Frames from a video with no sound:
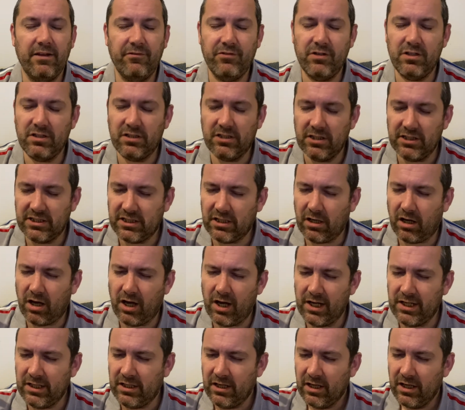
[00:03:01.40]
you
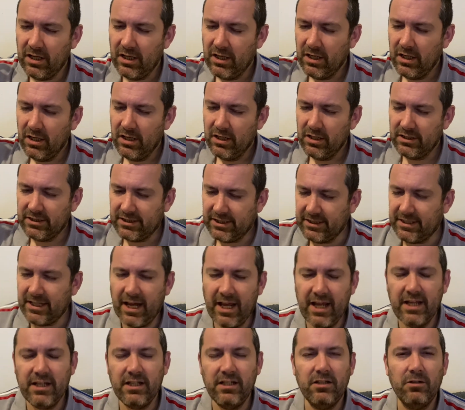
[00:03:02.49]
decide
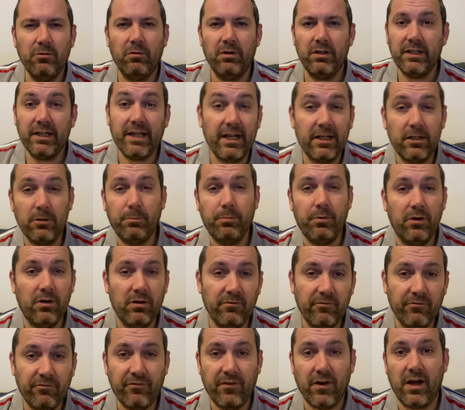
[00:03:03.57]
today you want to get up at
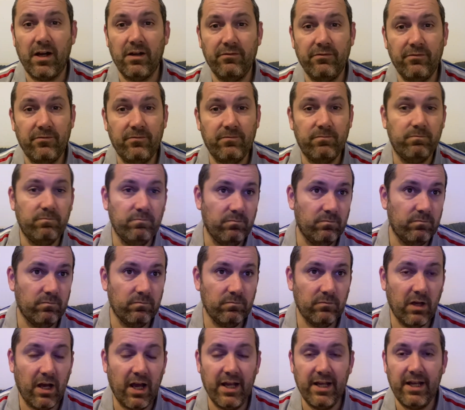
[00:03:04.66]
5
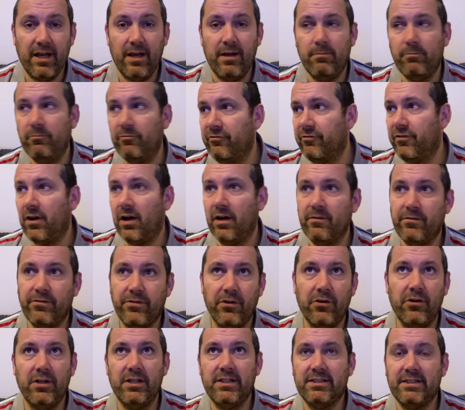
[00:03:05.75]
a.m,
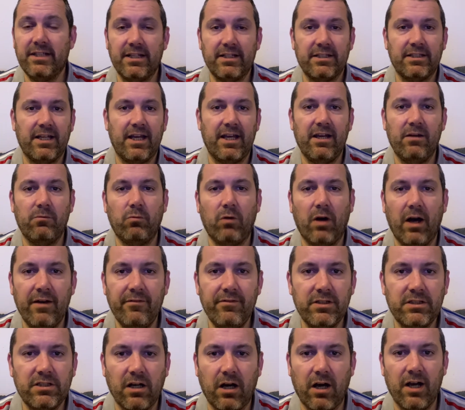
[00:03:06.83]
5:30, 6 a.m, whatever
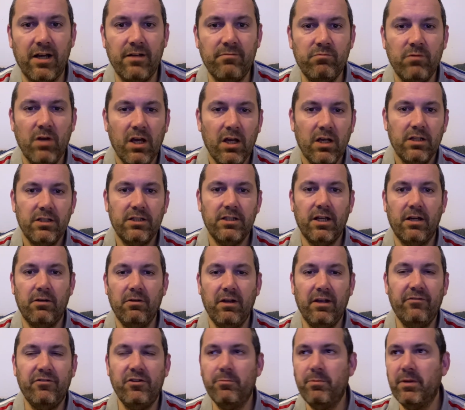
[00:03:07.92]
time,
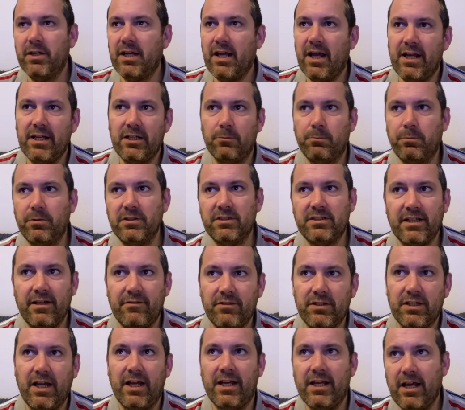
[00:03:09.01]
if you've been getting up at
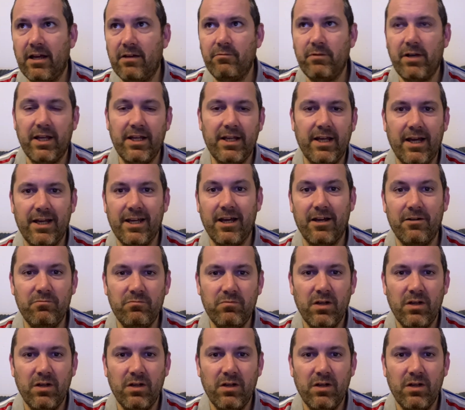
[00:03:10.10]
7 a.m, 8 a.m,